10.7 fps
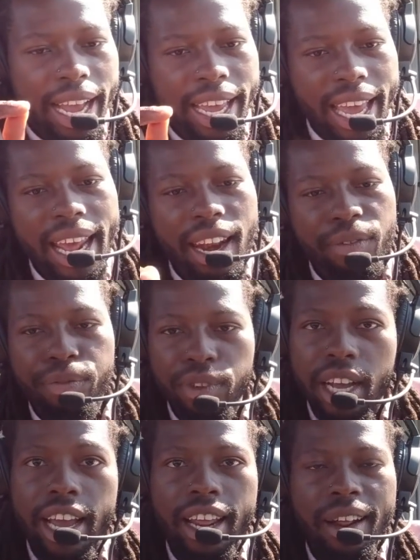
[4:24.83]
I get in
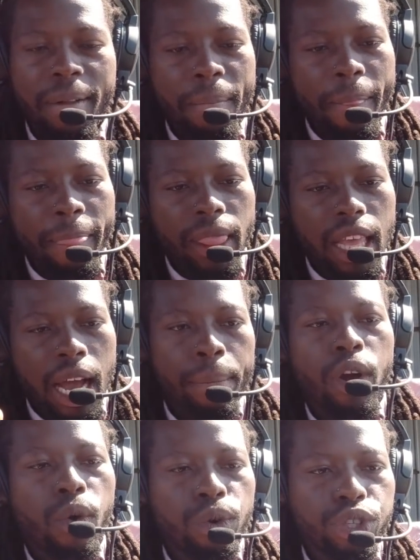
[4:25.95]
flight, I'm
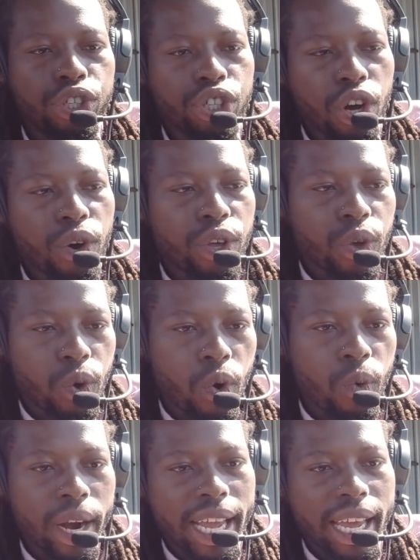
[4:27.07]
going to show you,
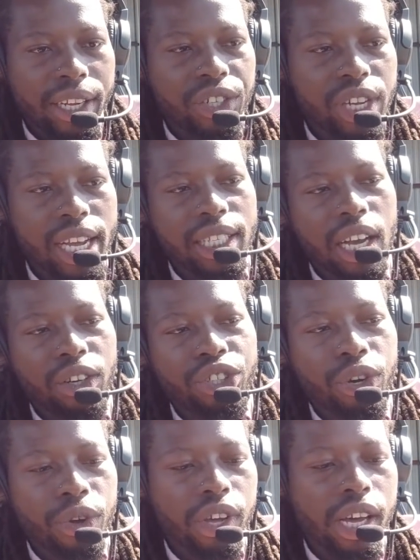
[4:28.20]
or when I get a chance, I'll
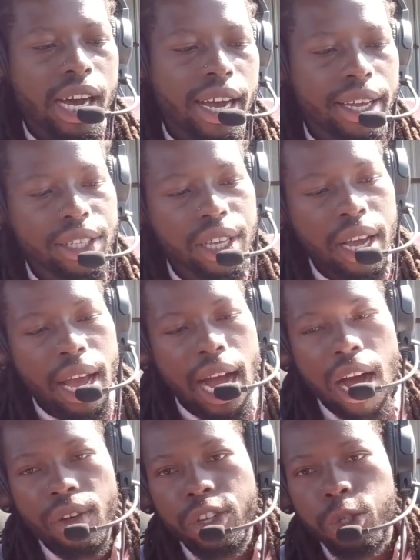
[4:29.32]
show you guys
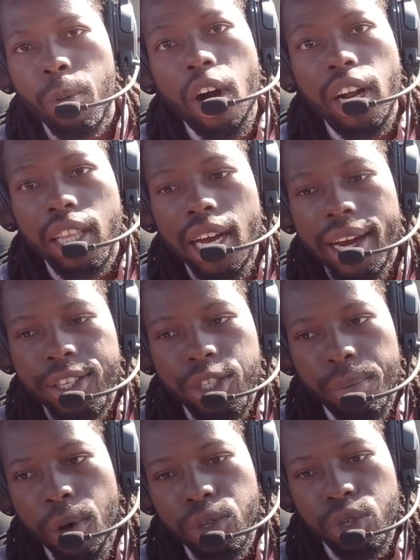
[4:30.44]
how the Smart Glide is
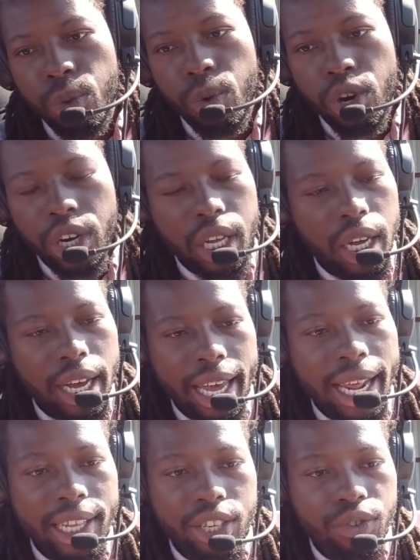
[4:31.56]
supposed to work.
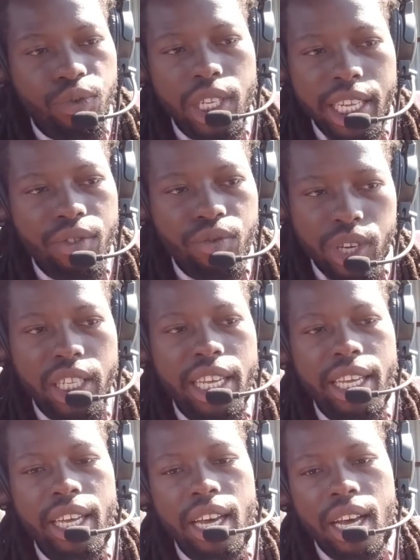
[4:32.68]
Again, it's a really,
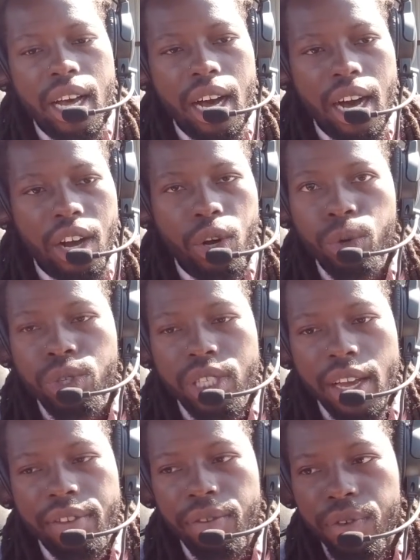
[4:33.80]
really cool
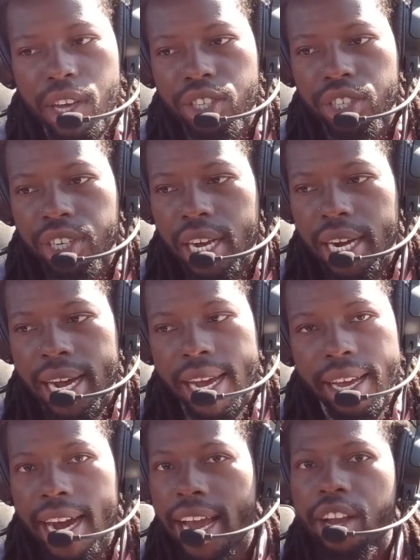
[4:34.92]
safety feature, and
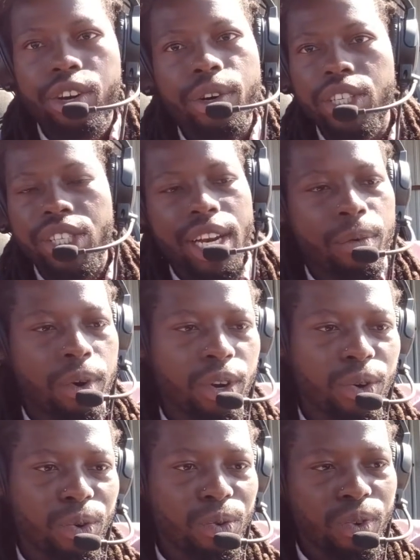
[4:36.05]
I encourage anyone
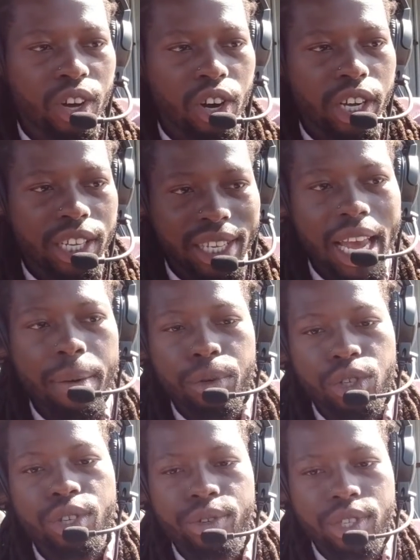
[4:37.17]
who is able
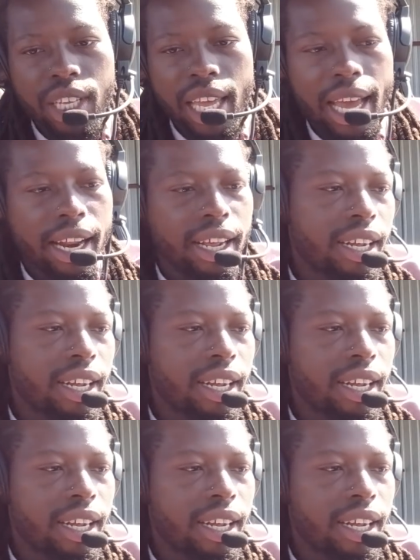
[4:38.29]
to get it.